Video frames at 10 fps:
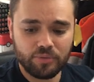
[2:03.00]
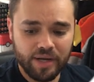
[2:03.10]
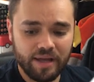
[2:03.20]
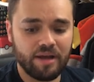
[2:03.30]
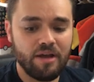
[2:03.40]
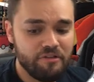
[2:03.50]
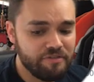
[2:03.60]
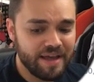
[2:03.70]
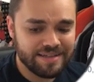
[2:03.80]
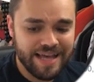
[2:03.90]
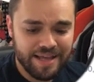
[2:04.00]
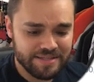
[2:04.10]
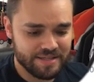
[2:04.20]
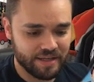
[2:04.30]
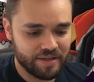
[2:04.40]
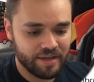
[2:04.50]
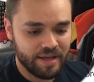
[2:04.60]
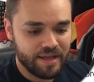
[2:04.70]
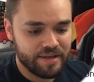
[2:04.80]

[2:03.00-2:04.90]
Korea. Fantastic.